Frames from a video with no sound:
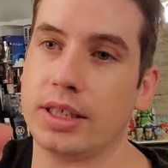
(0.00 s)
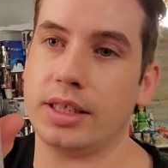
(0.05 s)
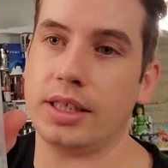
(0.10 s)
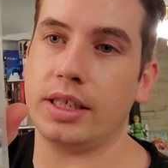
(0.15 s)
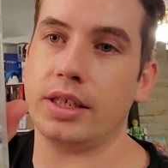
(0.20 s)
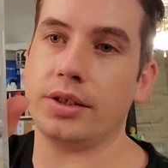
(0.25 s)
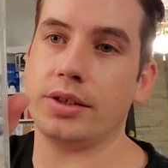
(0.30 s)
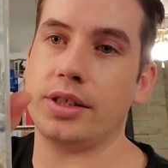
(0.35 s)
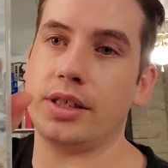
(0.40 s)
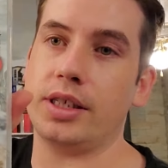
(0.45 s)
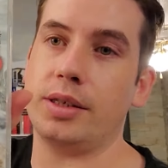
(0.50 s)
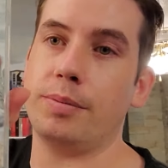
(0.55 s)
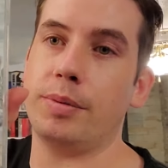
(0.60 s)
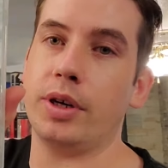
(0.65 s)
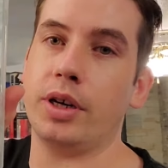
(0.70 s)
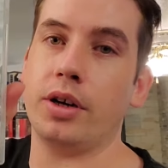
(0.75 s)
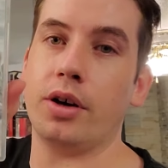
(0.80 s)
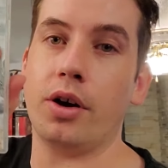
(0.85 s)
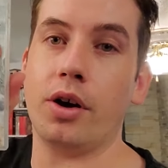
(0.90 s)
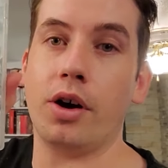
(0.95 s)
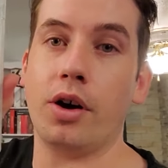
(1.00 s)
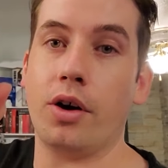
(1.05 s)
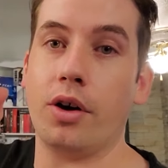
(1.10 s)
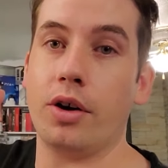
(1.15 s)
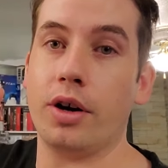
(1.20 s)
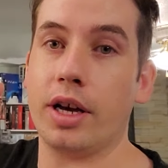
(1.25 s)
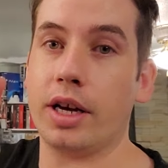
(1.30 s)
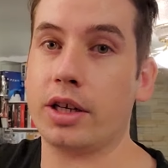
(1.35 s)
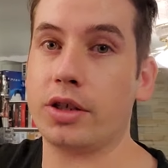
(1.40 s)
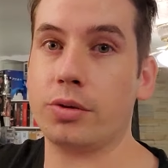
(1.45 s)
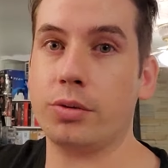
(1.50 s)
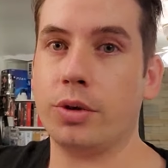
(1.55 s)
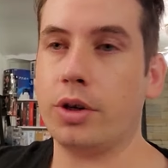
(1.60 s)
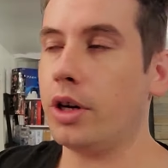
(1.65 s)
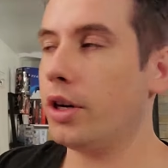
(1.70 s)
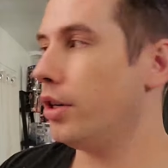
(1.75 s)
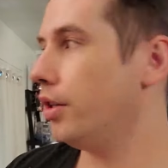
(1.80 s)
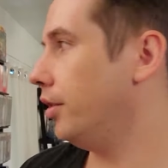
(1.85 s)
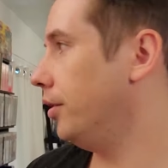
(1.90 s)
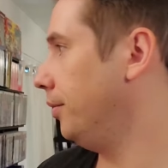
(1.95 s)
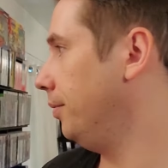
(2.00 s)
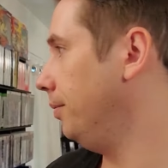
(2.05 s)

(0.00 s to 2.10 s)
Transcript: DLC, but on actual cart